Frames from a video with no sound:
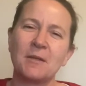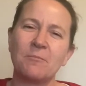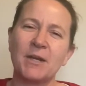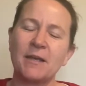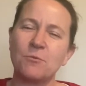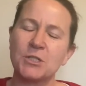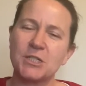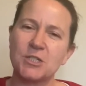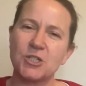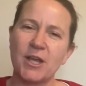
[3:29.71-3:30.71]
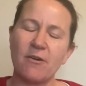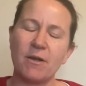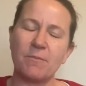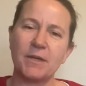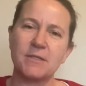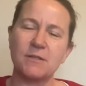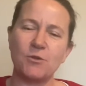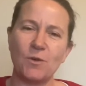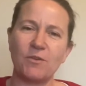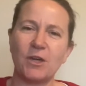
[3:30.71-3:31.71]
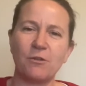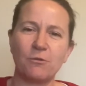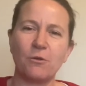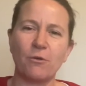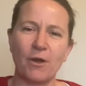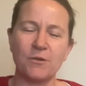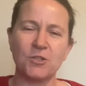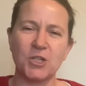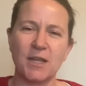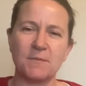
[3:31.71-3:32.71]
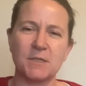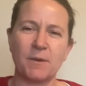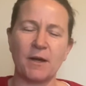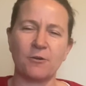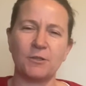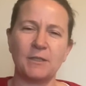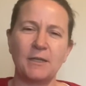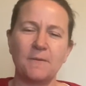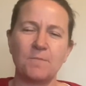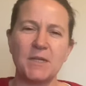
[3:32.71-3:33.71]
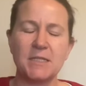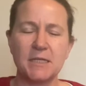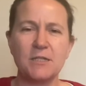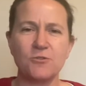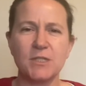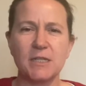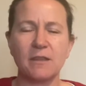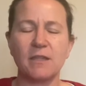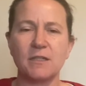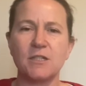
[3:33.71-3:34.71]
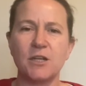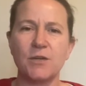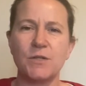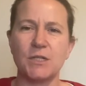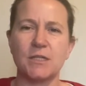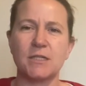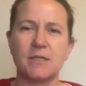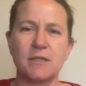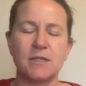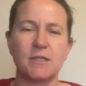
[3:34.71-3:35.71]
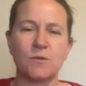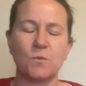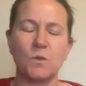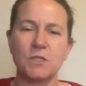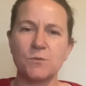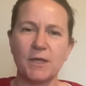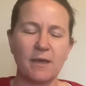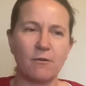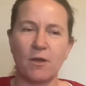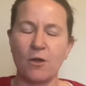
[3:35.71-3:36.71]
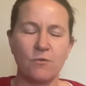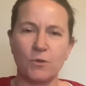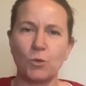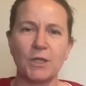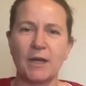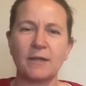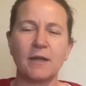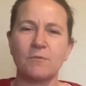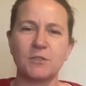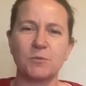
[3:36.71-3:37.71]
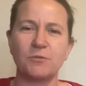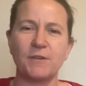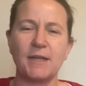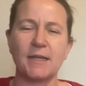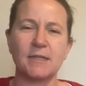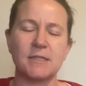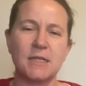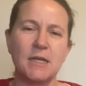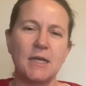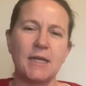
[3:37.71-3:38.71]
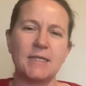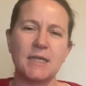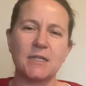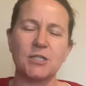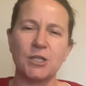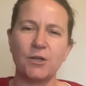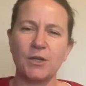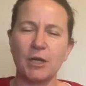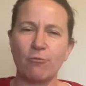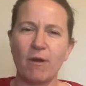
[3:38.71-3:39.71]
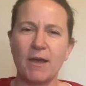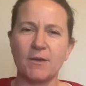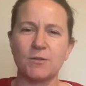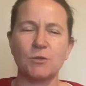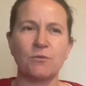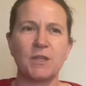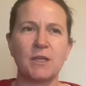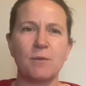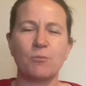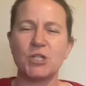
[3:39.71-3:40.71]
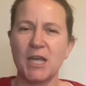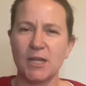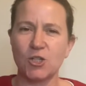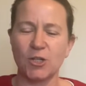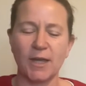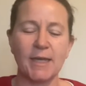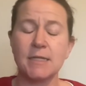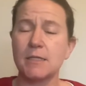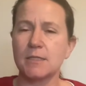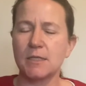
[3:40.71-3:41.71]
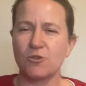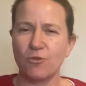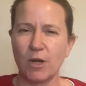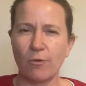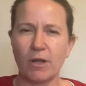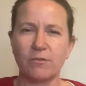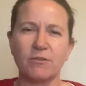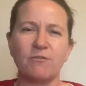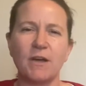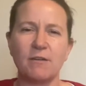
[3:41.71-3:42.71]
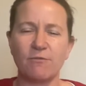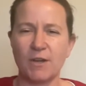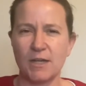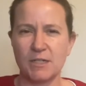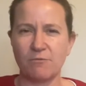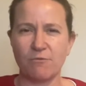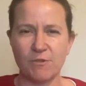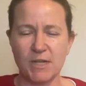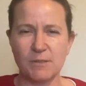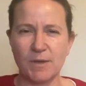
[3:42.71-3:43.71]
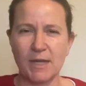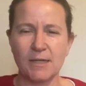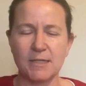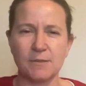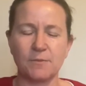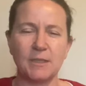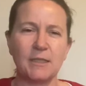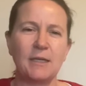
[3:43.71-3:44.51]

But I wanted to share it because if you ever go through your own shame spiral, it's an interesting thing to notice that once we get over all the uncomfortable feelings, is that turning around of the protection. I guess it's the triggering of the fight, flight and freeze mechanism.